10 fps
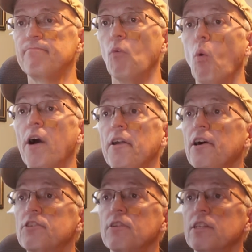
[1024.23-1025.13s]

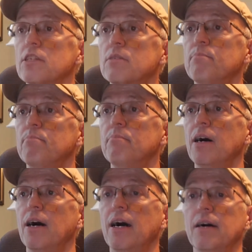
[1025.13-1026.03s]
100, this
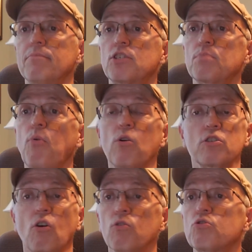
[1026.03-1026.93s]

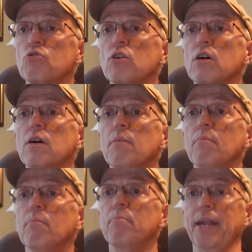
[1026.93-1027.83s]
Sports Ultra
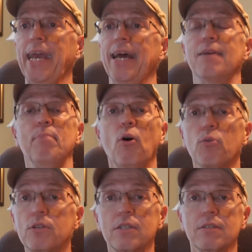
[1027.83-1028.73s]
Banana
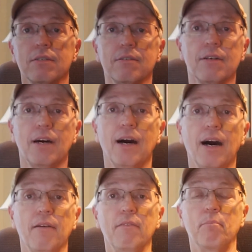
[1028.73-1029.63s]
Boat
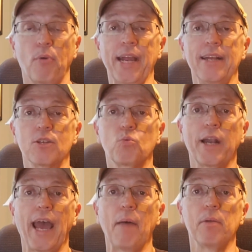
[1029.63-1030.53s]
brand is
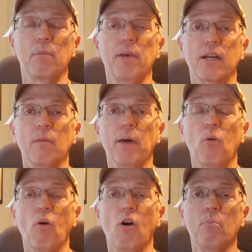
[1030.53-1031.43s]
what I happen to pick up
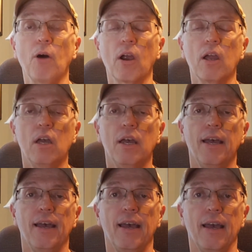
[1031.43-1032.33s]
at Walmart.
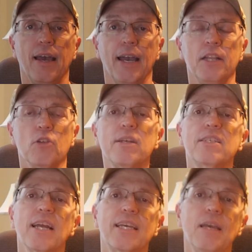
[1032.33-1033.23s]
And the
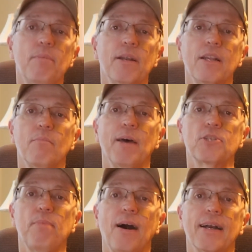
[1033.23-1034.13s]
reason I keep it in the
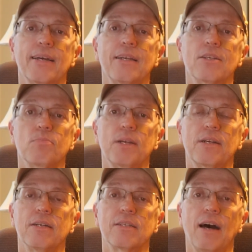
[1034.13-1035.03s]
mesh pocket is
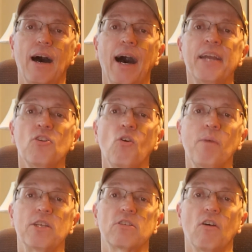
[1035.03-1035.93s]
because I know
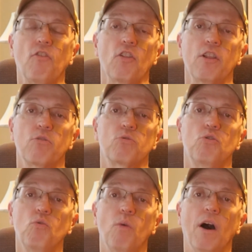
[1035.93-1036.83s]
myself a little
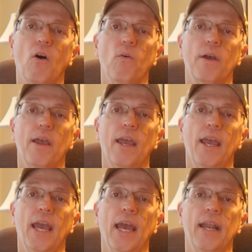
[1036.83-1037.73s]
too well.
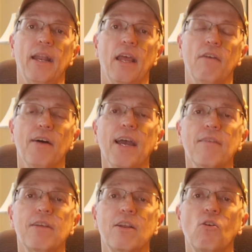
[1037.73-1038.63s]
And if I
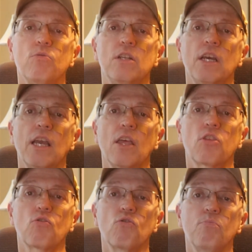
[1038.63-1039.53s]
have to go
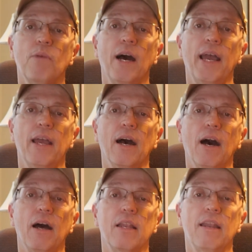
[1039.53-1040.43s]
digging through my
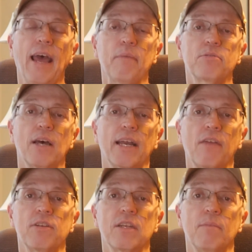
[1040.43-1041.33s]
knapsack
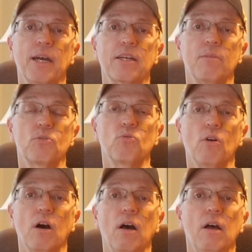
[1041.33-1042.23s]
every time I come
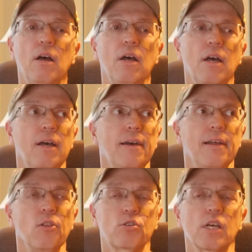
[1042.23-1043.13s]
to
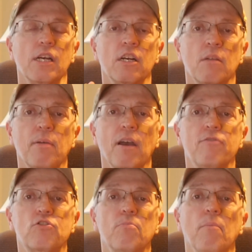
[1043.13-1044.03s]
it looks like I'm going to be
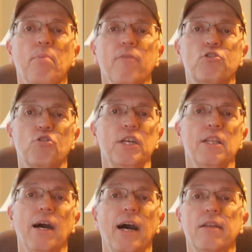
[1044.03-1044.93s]
above tree
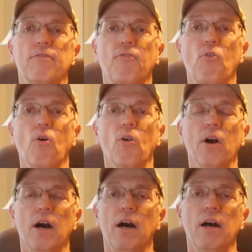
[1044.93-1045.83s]
line for